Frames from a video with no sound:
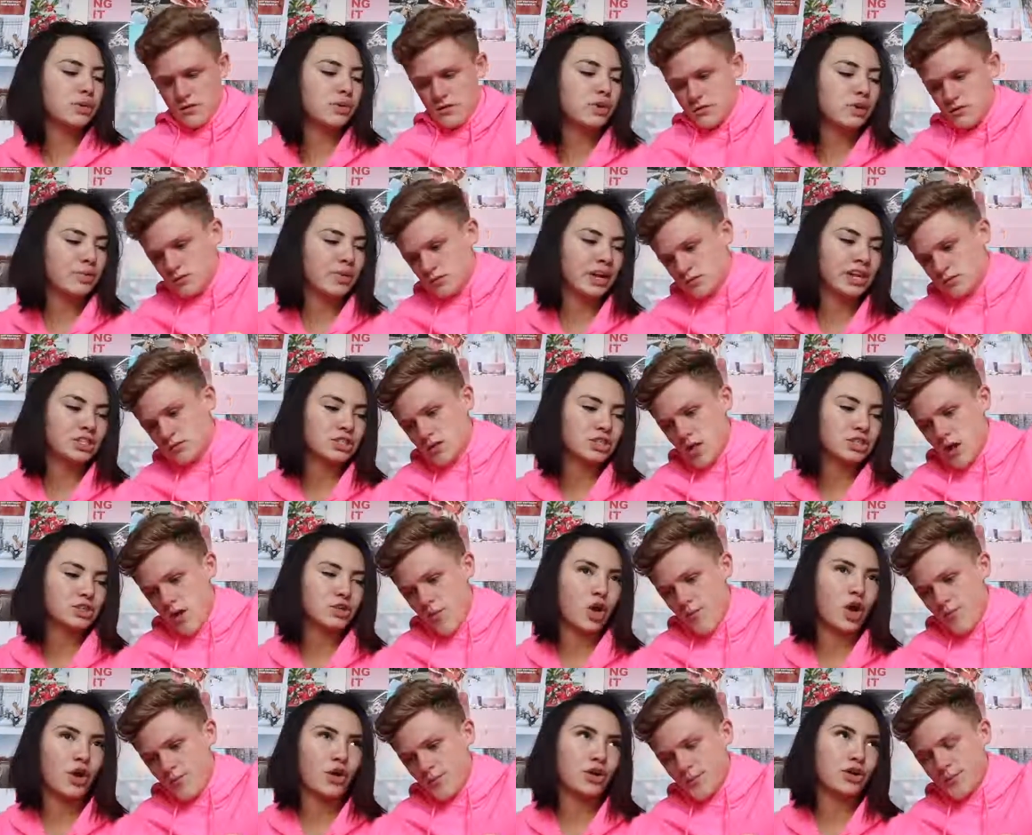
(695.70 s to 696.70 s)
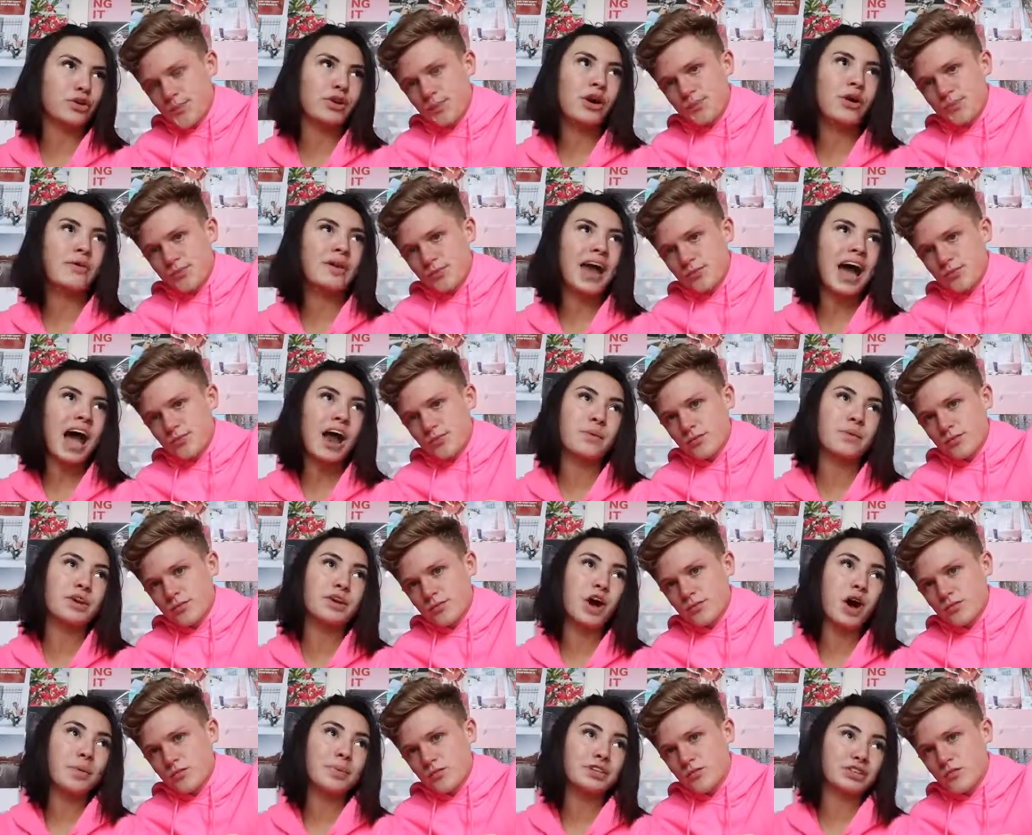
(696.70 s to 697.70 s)
Speaker 1: cuter pictures on our own had
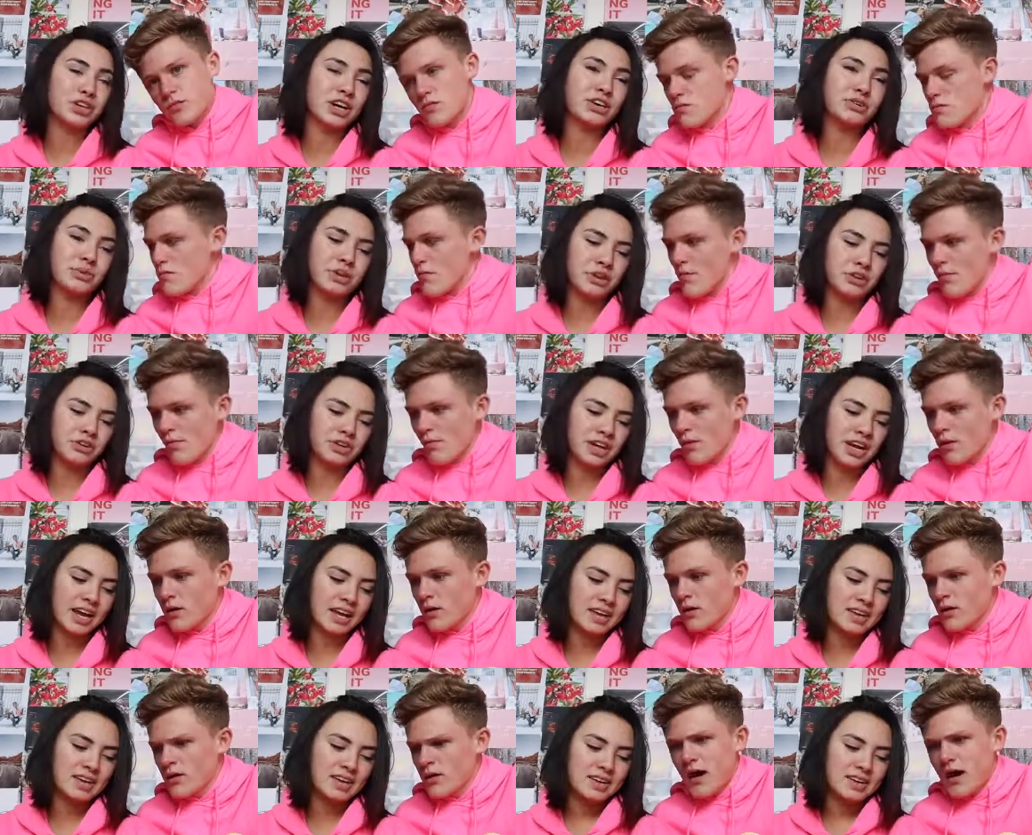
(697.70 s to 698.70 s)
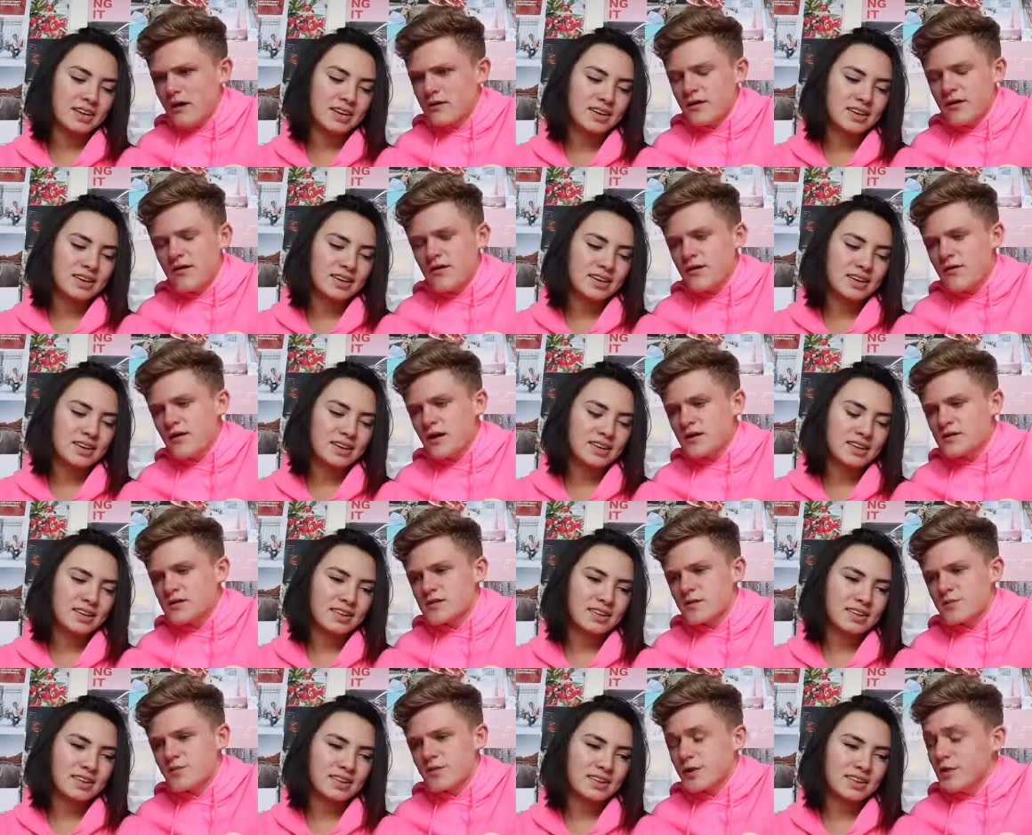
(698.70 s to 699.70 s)
we not been trying to recreate. Yeah,
Speaker 2: and I think
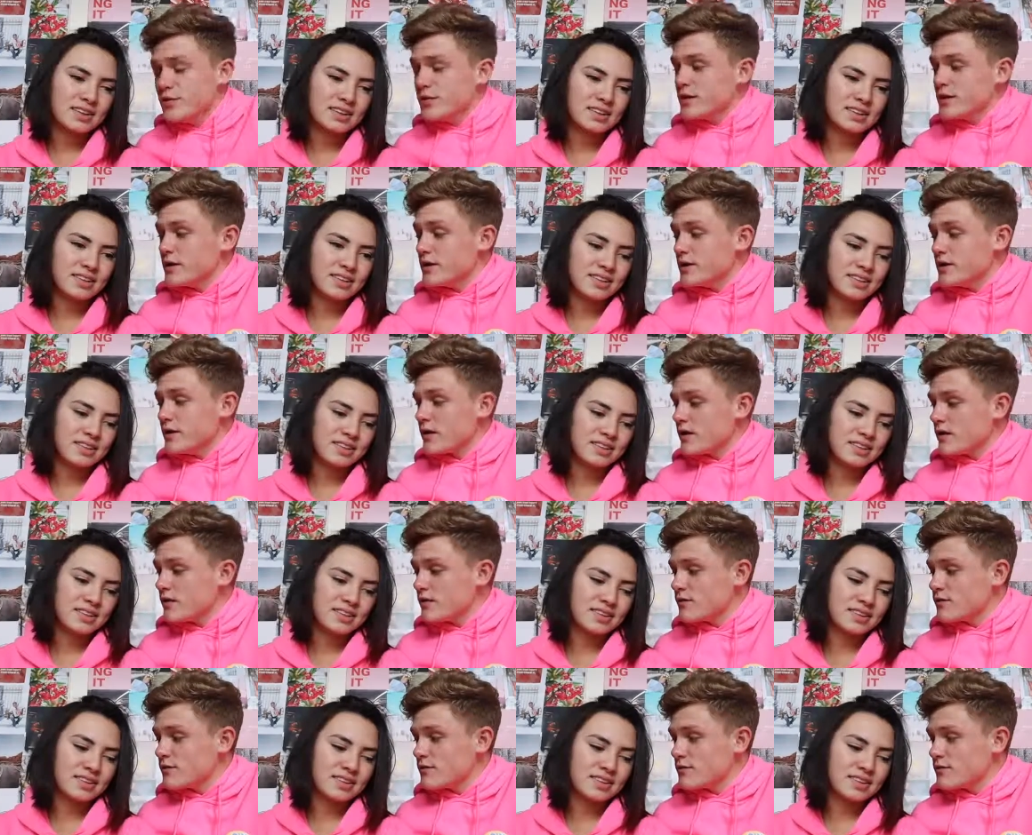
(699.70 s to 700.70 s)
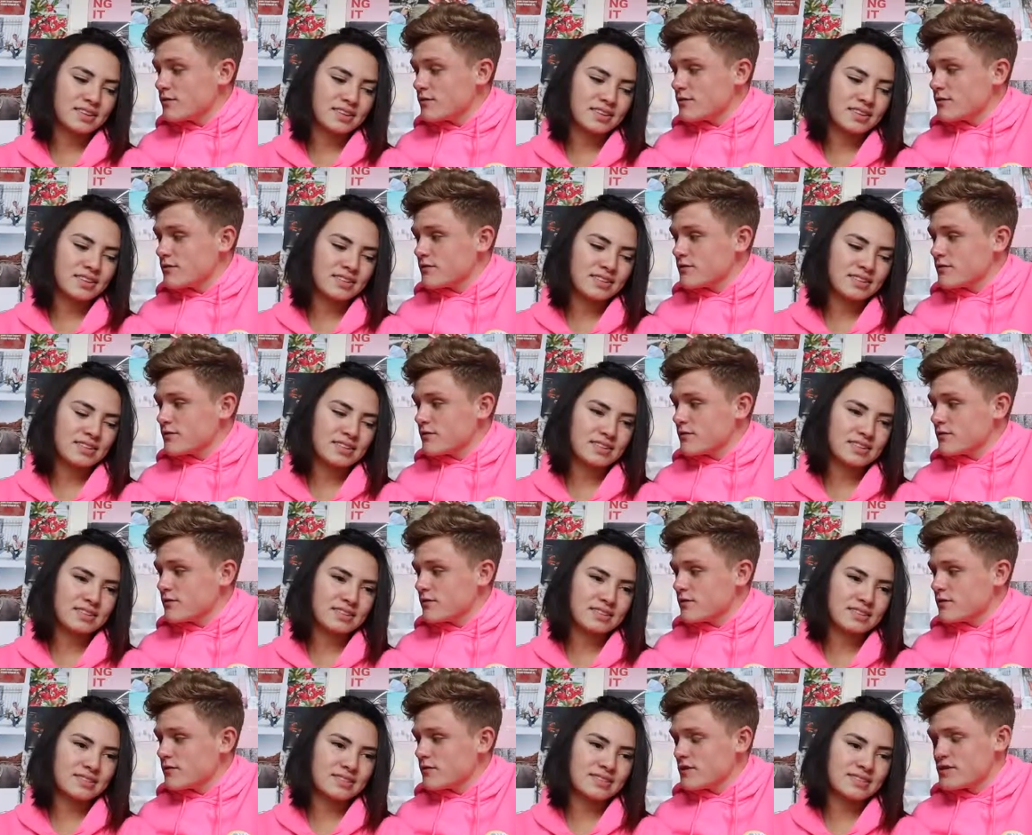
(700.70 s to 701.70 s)
that's the beauty of
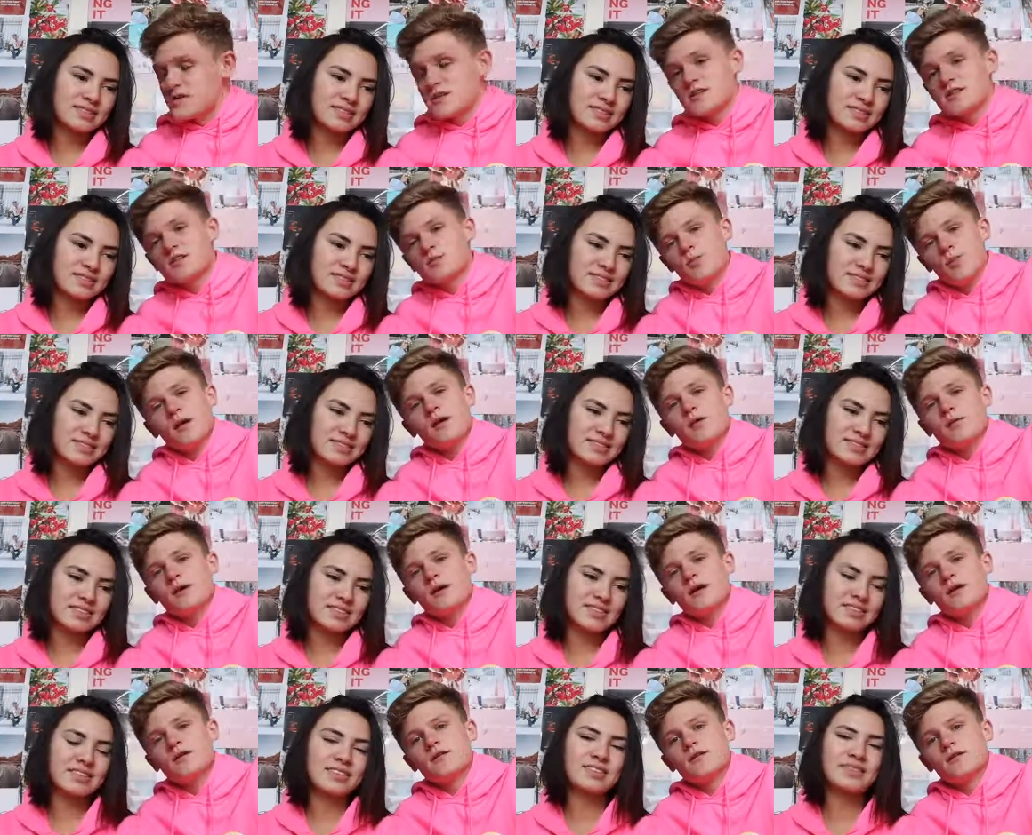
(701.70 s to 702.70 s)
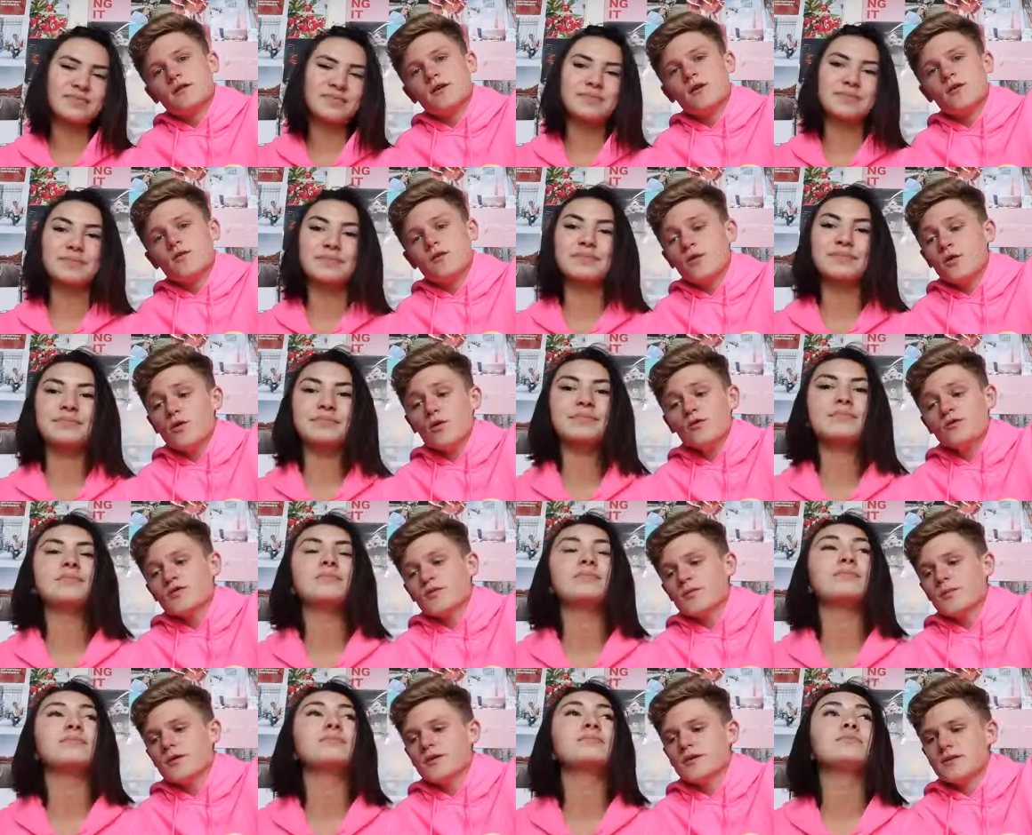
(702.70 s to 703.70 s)
this experiment, you know, the
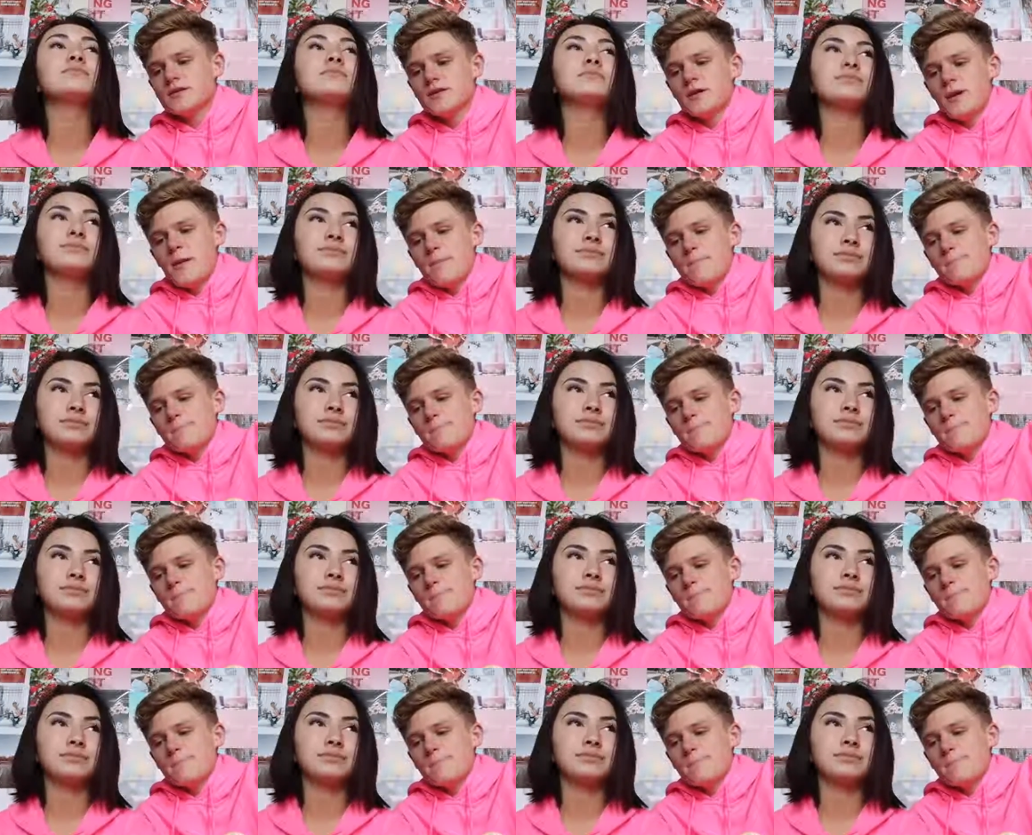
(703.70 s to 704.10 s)
ultimate.